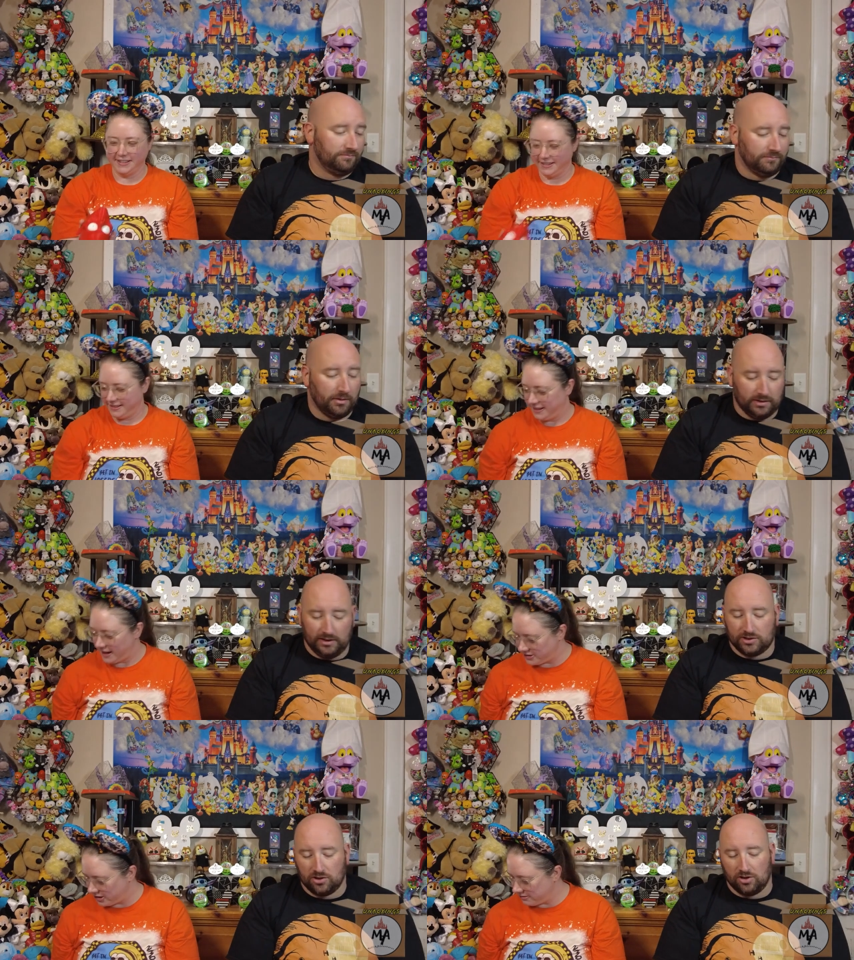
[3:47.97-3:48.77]
Speaker 1: Maybe I need
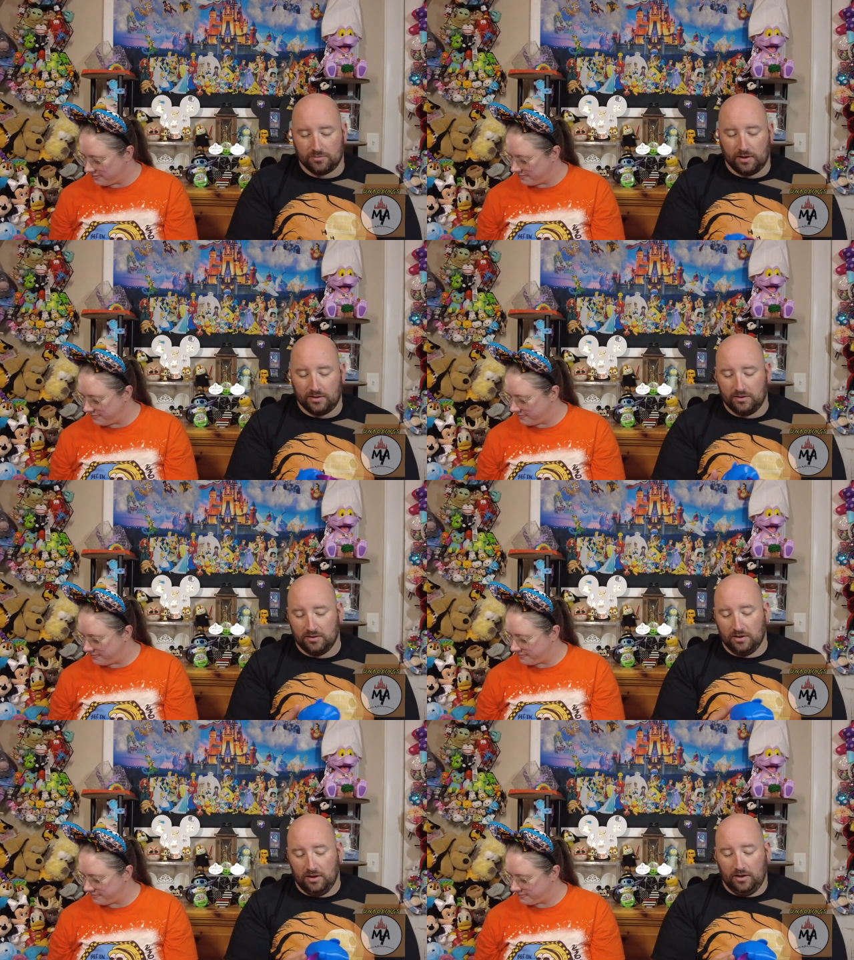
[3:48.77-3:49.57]
After? to charge mine.
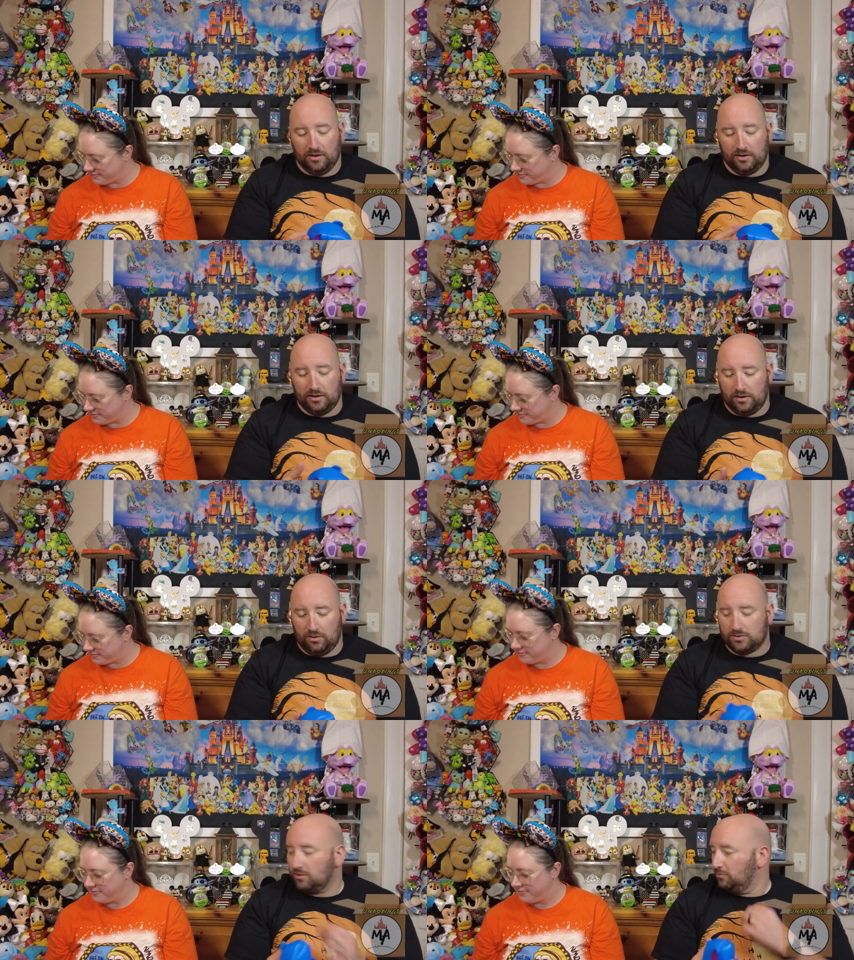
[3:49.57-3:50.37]
It, it
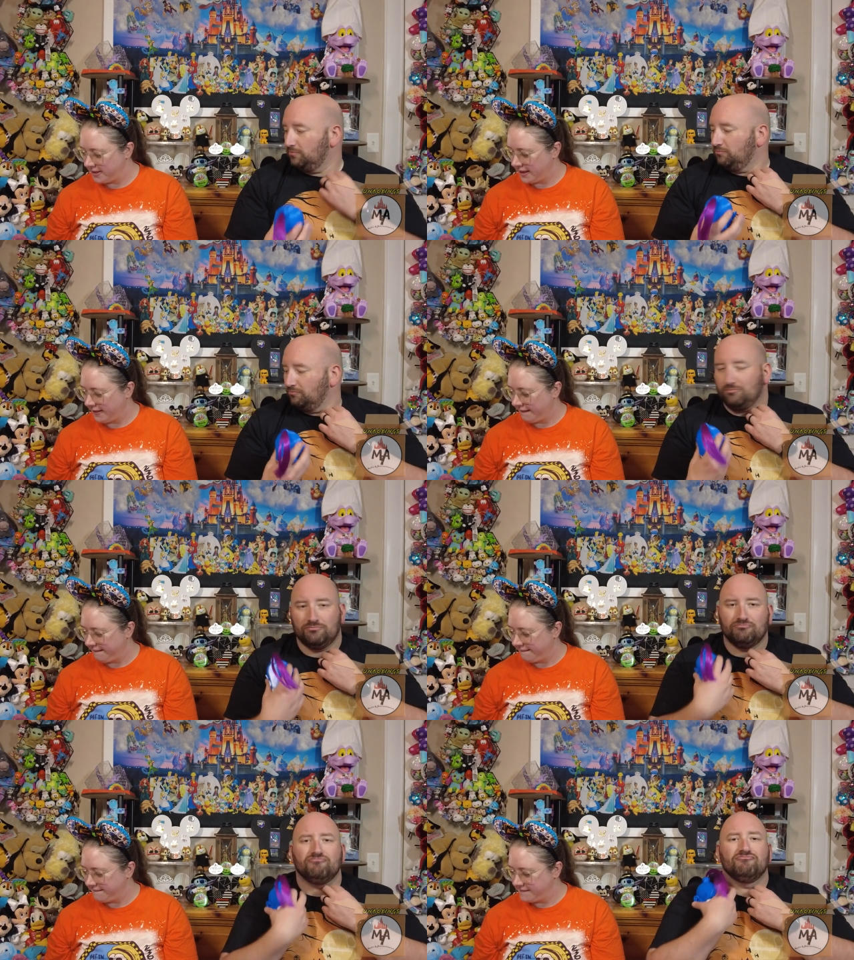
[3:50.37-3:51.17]
also.
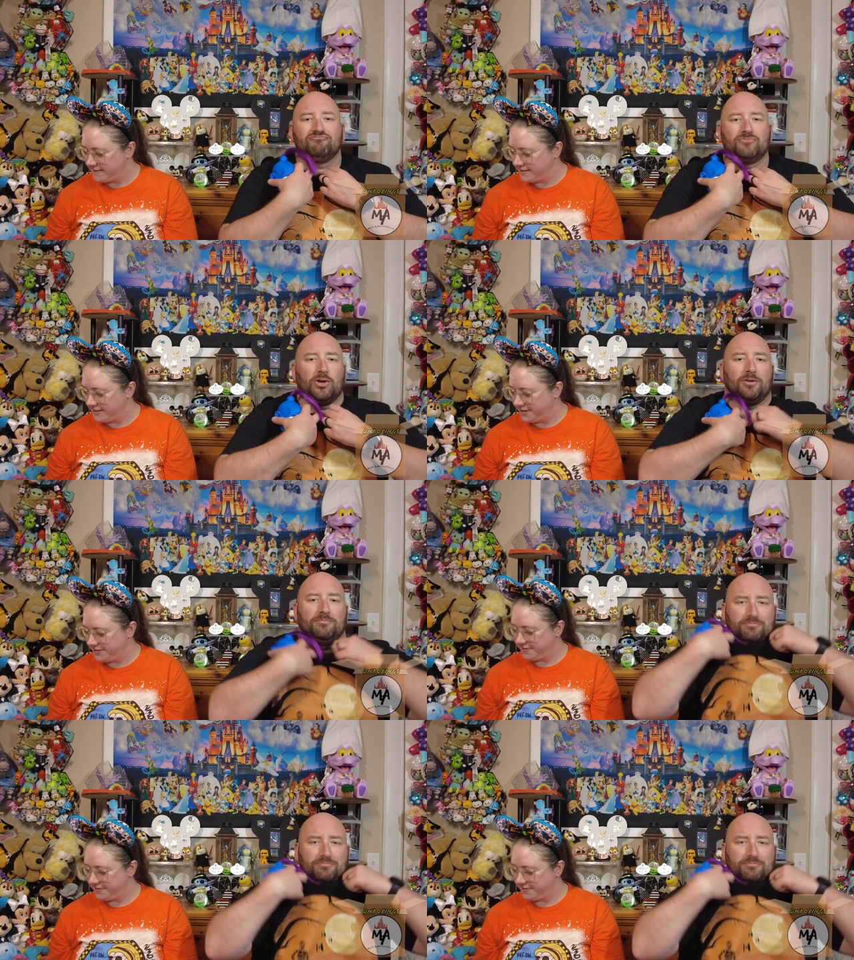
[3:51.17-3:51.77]
Hold on.